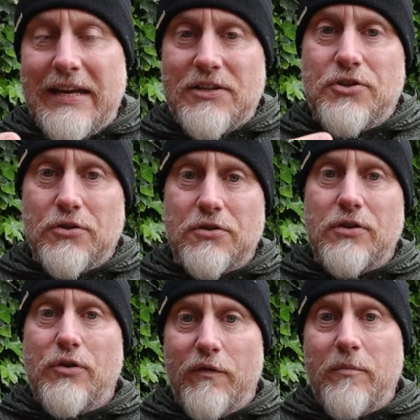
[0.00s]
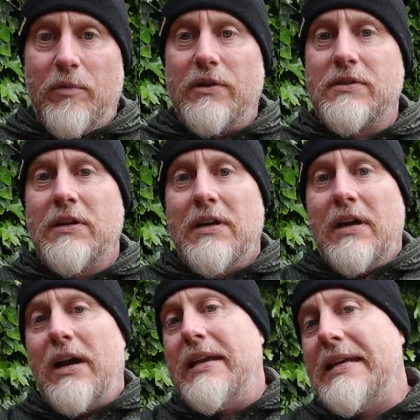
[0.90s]
it's just the government,
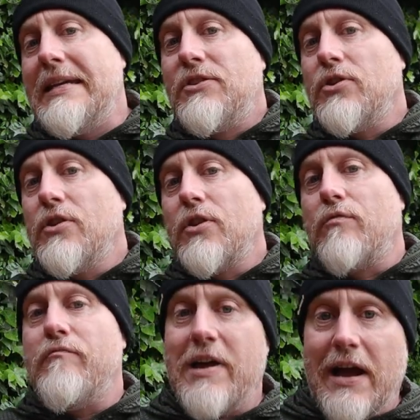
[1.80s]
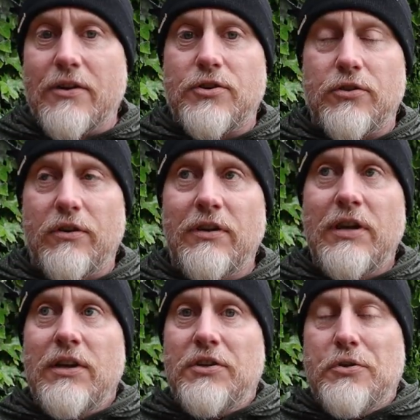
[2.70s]
a knee-jerk reaction,
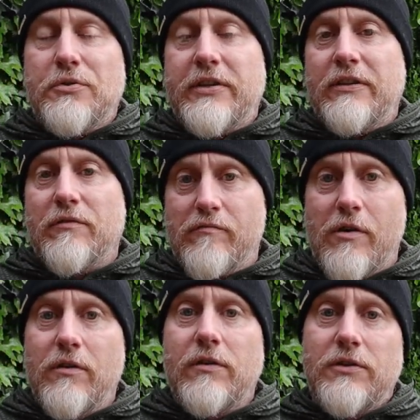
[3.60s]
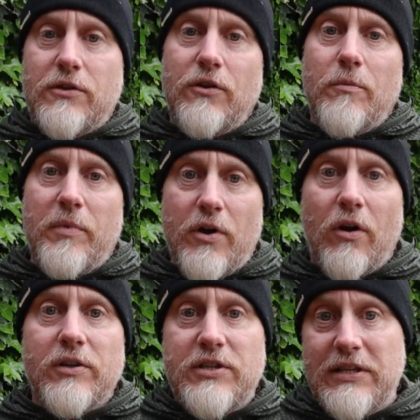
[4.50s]
using the wrong
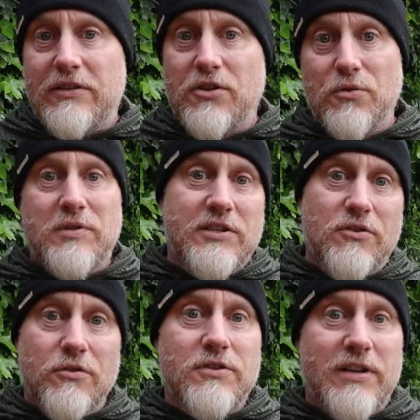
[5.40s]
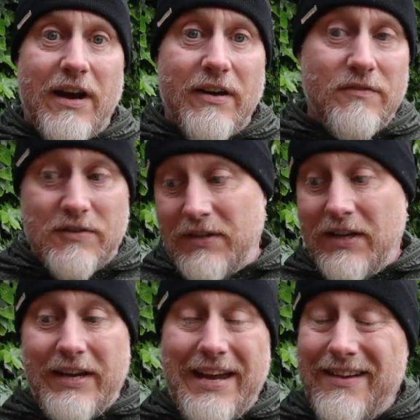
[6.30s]
terminology to discuss knives.
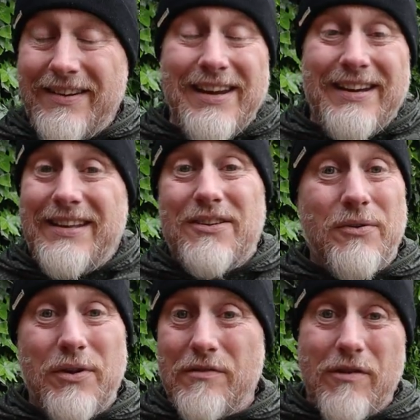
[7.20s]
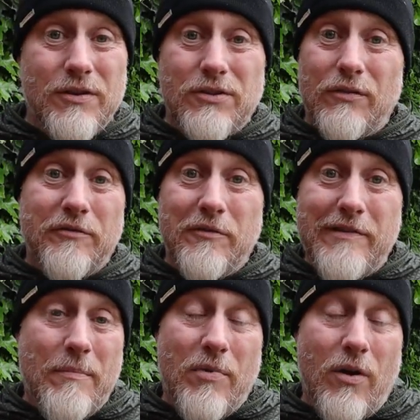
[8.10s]
Again, they don't know their arsehole from the
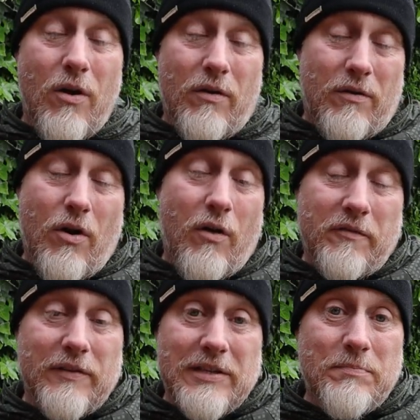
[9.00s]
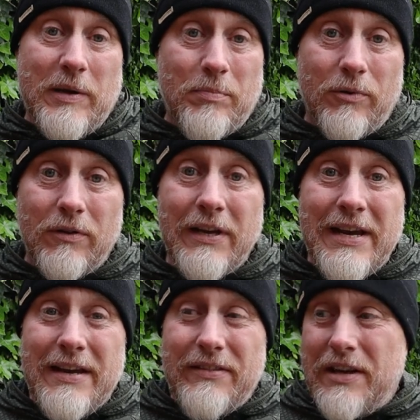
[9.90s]
member or half of these people.
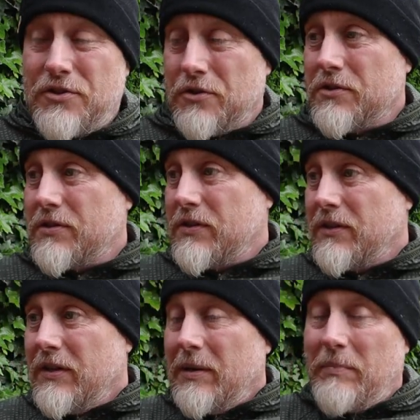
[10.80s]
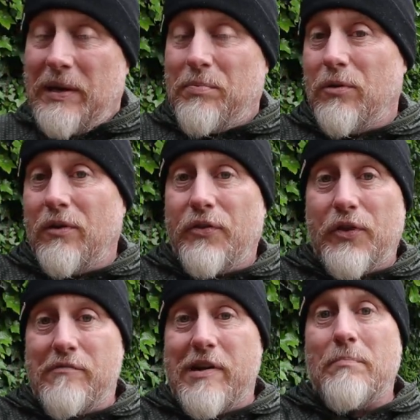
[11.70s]
They're just people
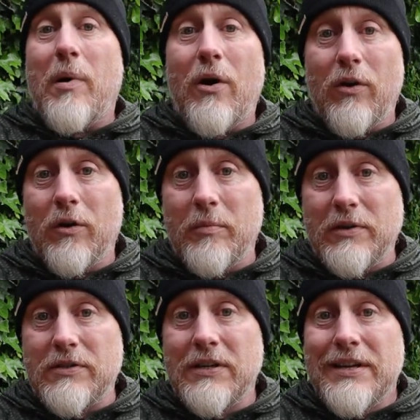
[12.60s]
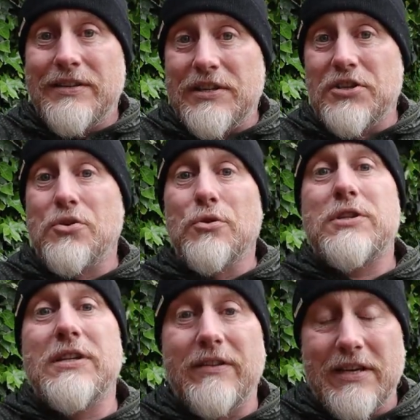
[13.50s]
that are in Parliament
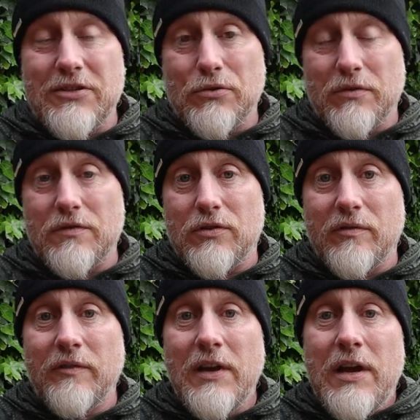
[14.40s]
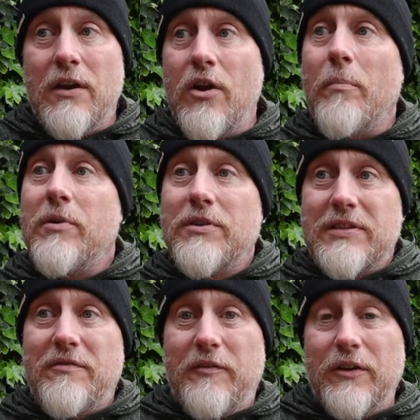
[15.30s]
discussing this sort of stuff, not because
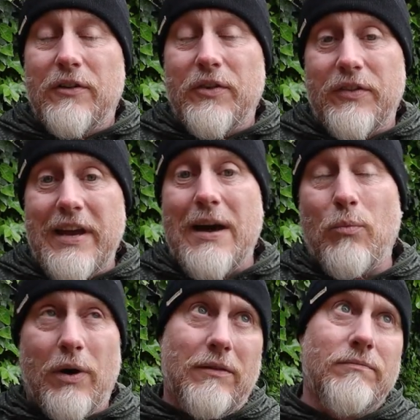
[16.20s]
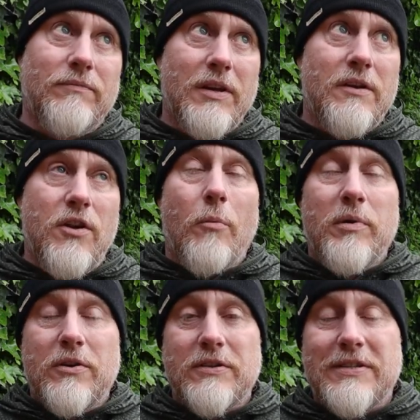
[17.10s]
they feel that they, well, not
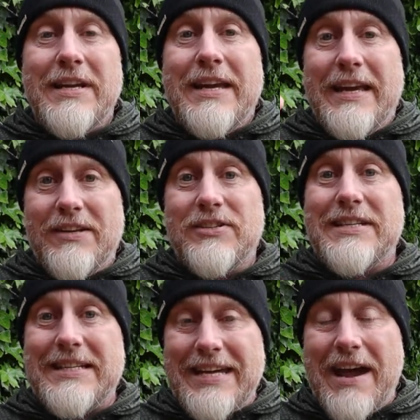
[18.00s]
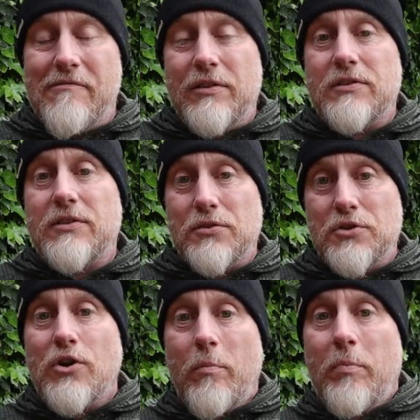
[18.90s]
because it is a deterrent to
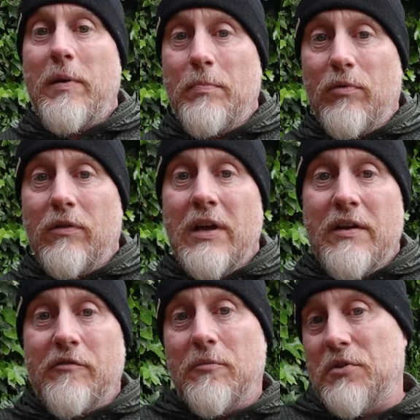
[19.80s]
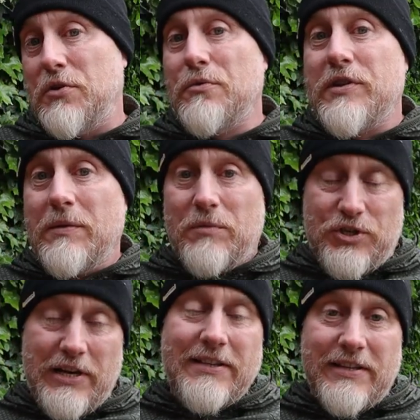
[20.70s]
stop people from using
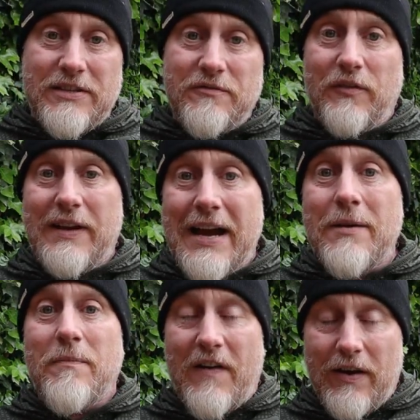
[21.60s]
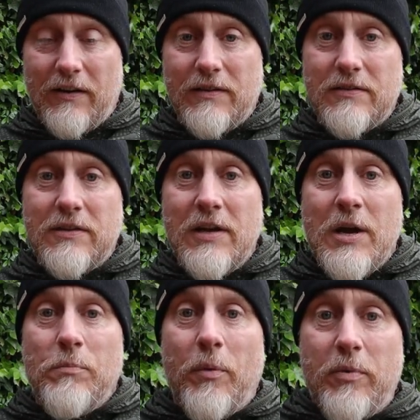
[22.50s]
machetes for gang violence,
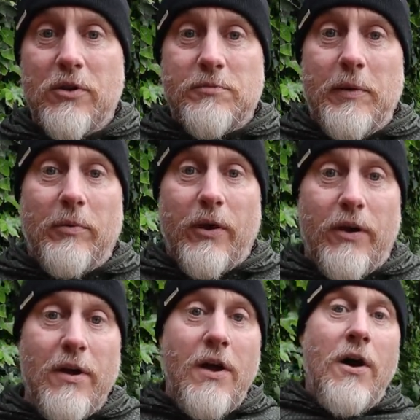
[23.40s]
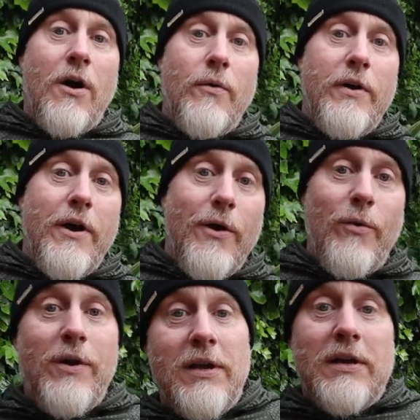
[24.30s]
but because people are going, oh no,